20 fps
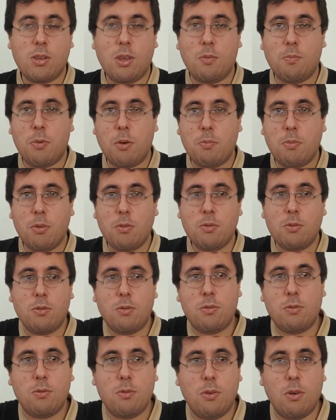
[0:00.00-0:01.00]
I propose you
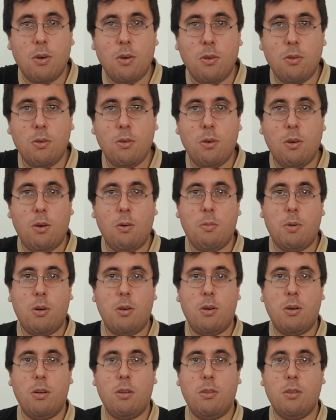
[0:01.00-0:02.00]
to go
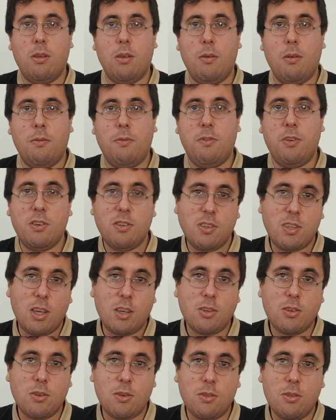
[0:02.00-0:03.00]
over the first
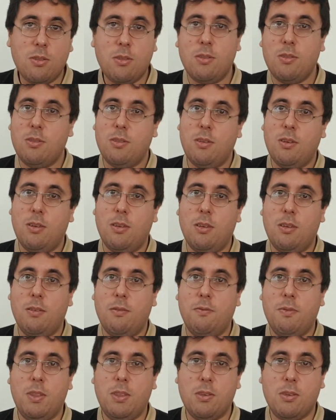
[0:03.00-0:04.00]
section, the
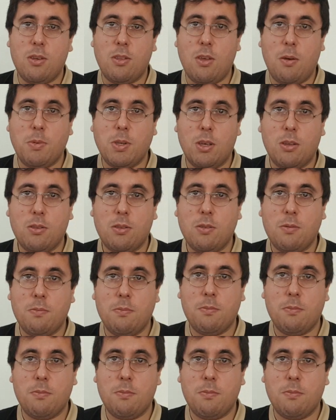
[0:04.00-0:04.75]
finished objects.